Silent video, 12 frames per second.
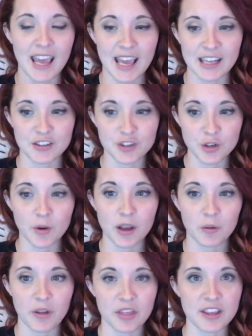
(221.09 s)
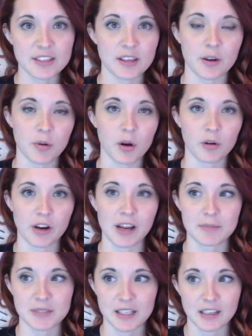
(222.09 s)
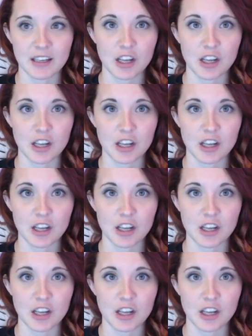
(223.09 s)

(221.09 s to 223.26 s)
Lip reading: and do it with these other programs, and,